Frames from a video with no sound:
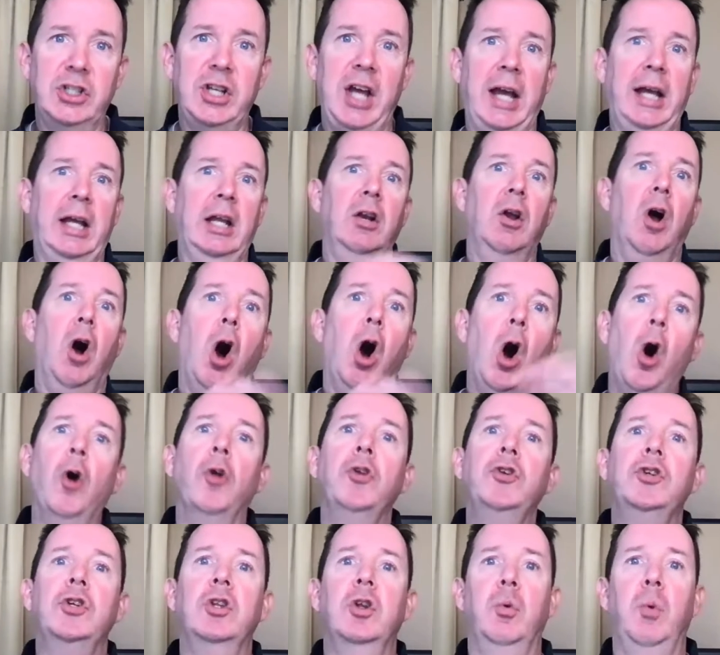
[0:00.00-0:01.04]
I can
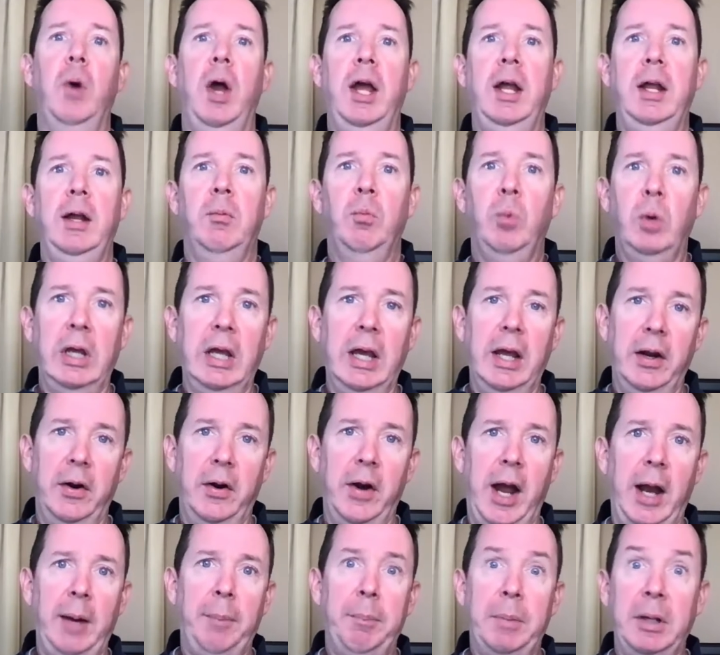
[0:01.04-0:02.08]
alter the way we
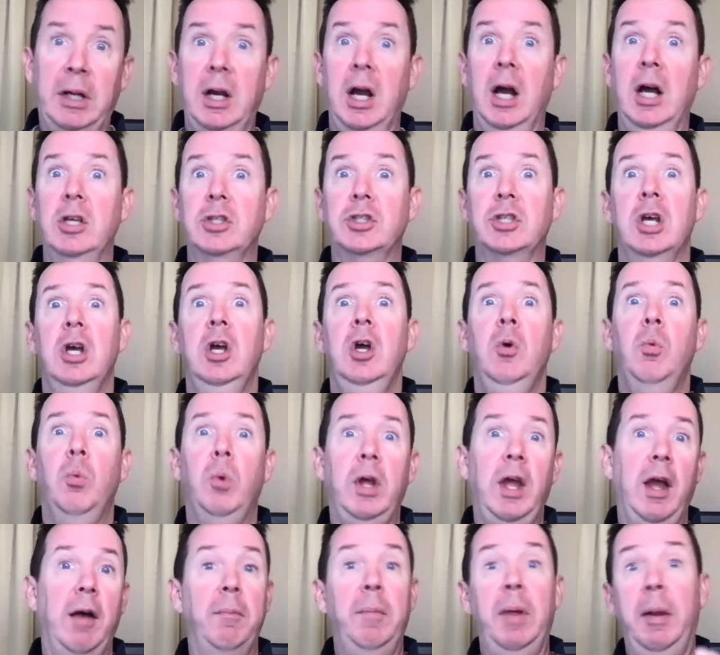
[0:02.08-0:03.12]
interact because we
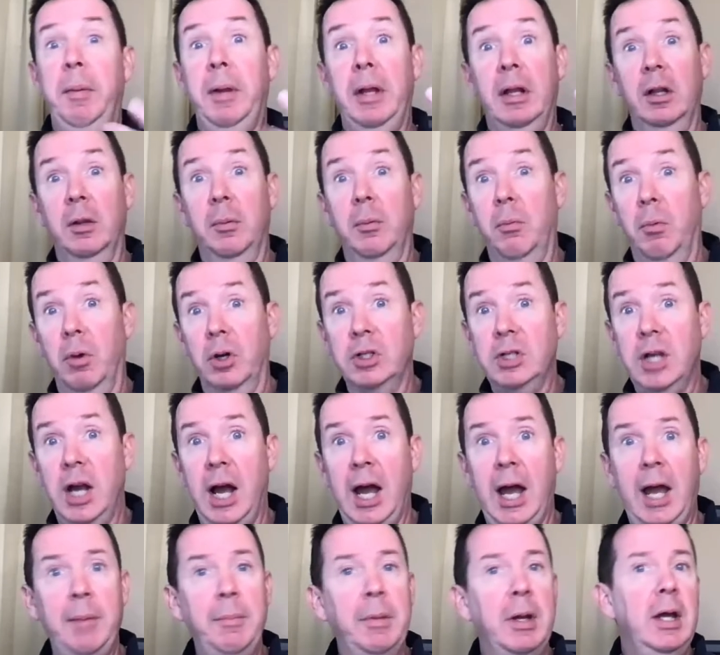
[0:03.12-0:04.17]
have maybe a little more
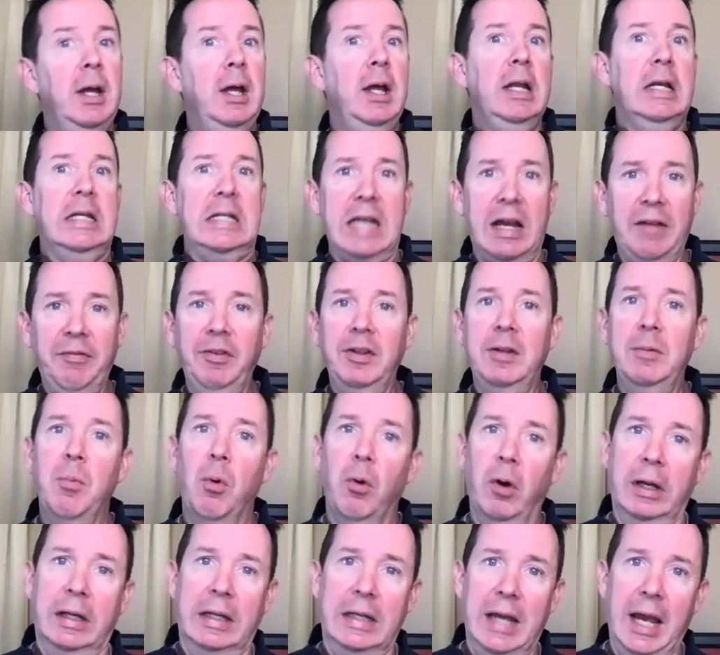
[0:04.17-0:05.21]
time, definitely more
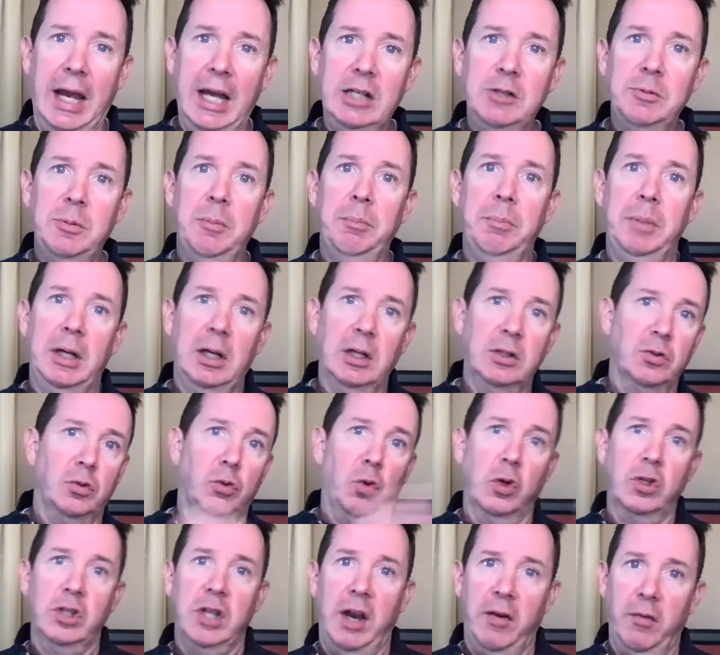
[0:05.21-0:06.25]
engagement because, of
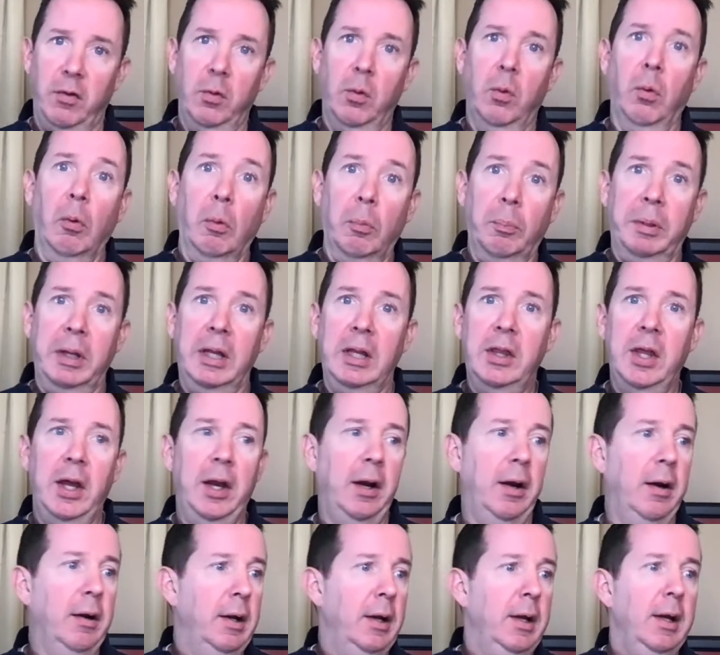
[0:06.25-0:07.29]
course, everyone will be
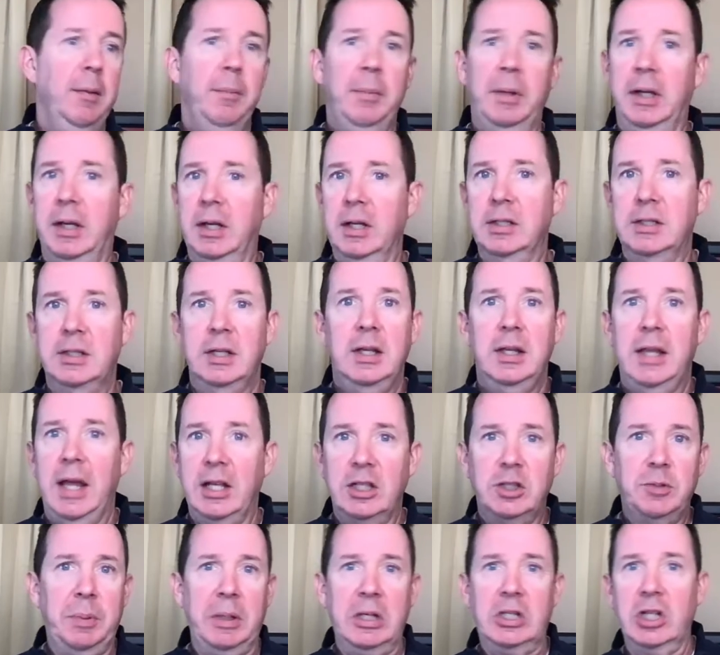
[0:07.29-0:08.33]
there because that
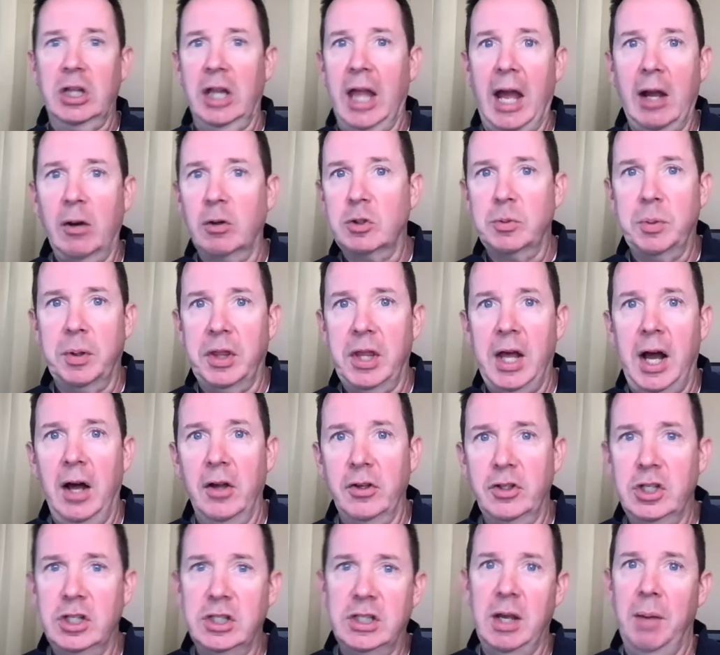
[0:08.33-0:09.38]
speech and language
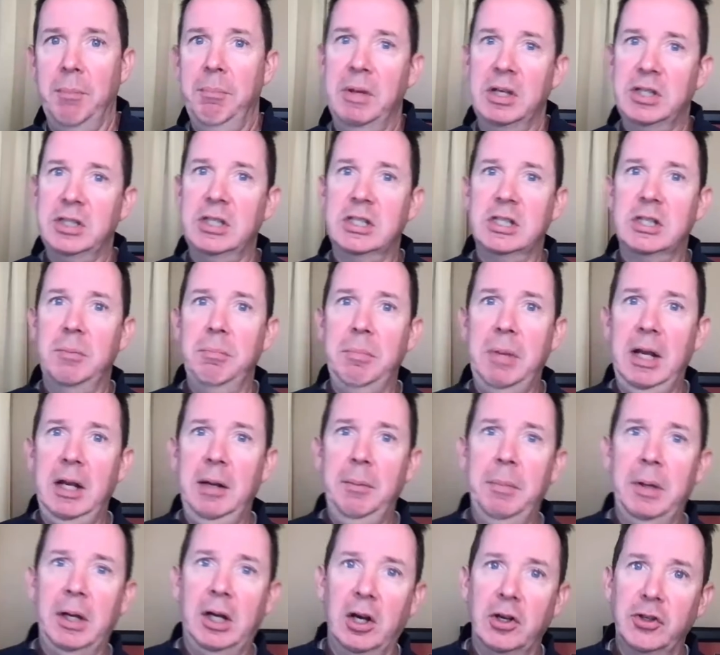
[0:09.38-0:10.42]
pathologist that misses a meeting
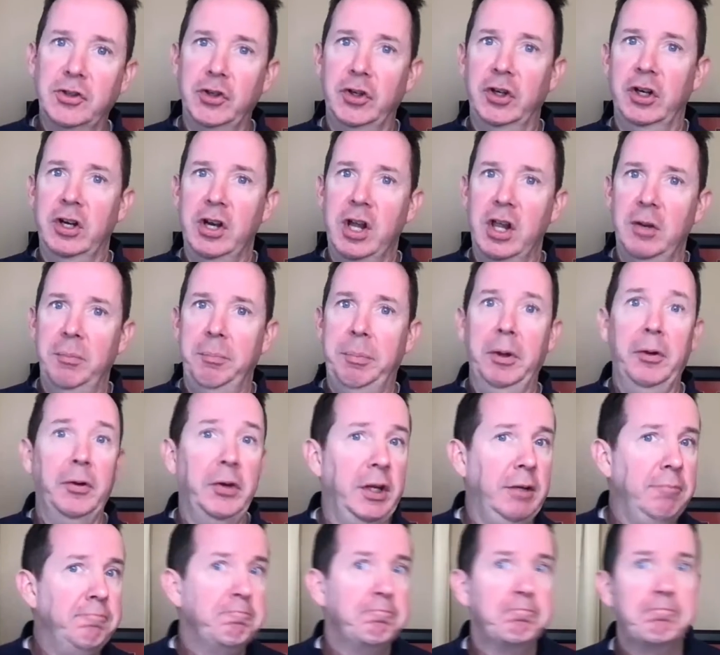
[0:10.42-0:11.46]
because they're in another
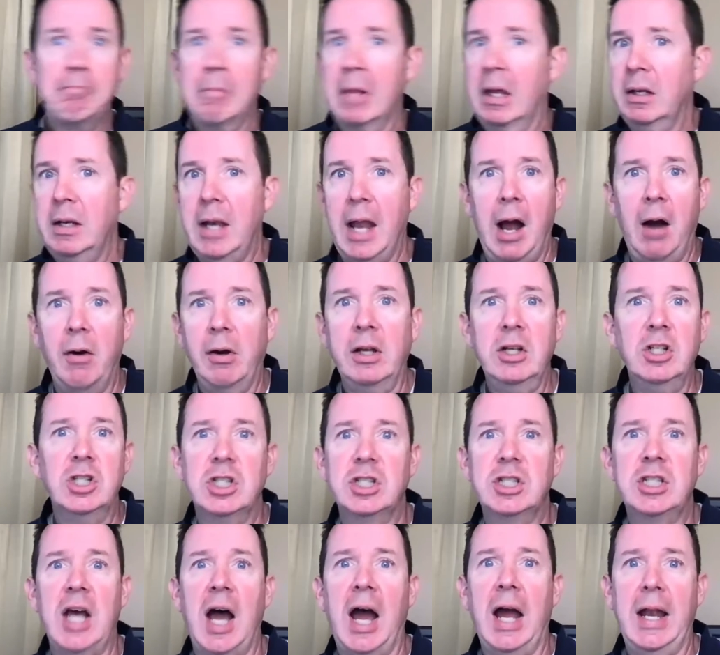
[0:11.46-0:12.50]
building now can just
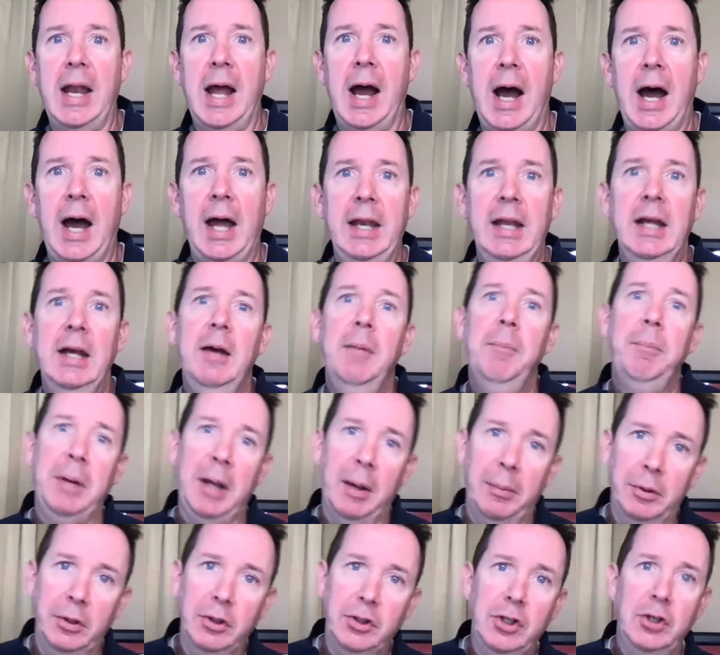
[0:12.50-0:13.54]
sign on, be
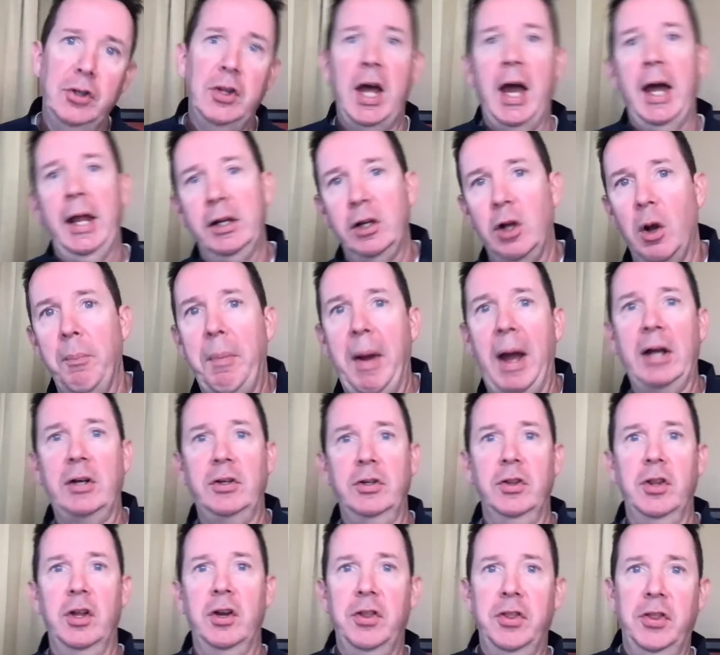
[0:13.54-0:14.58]
able to do that and go back to
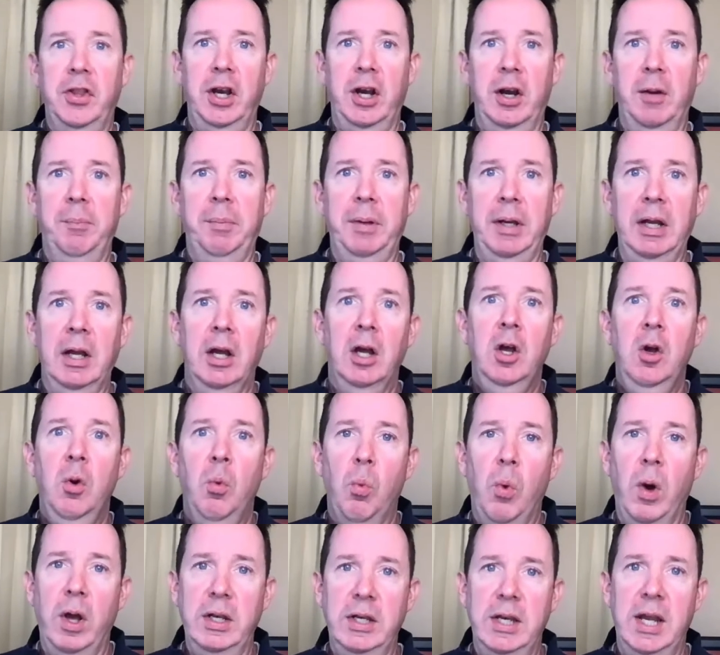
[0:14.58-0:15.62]
their therapy
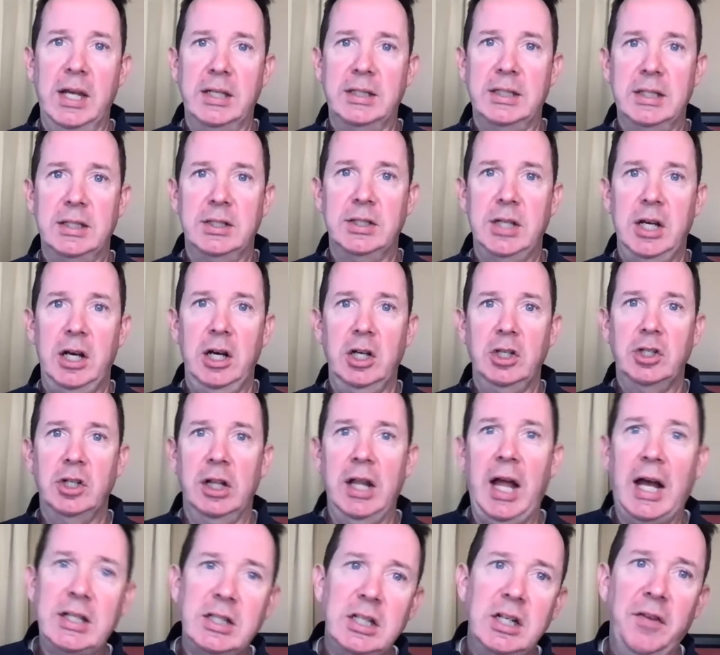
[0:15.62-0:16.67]
when necessary. So
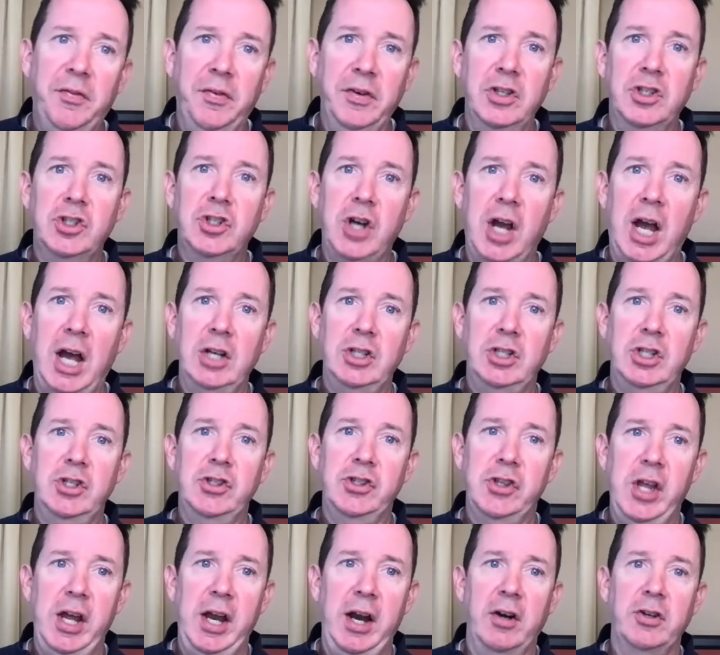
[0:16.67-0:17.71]
lots of different strategies
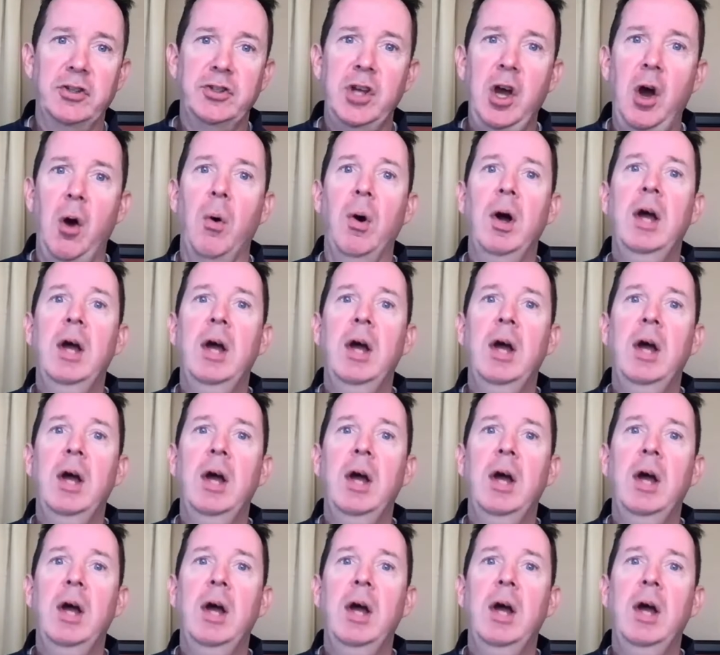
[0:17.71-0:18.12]
there. So